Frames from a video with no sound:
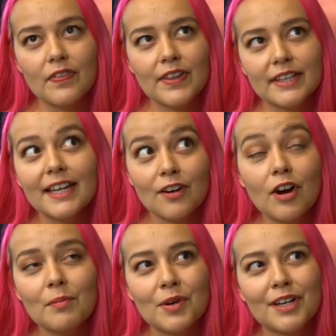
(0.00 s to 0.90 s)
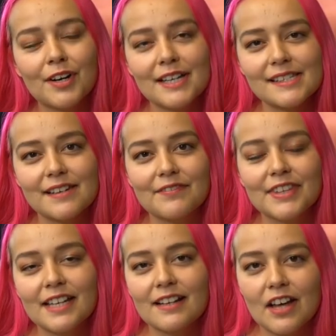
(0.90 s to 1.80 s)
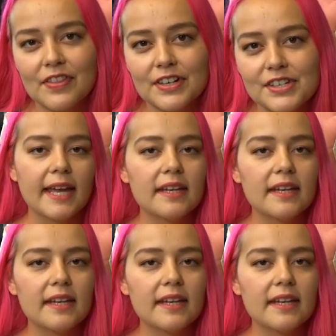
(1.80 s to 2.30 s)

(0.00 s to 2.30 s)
that, that are more aggressive than others.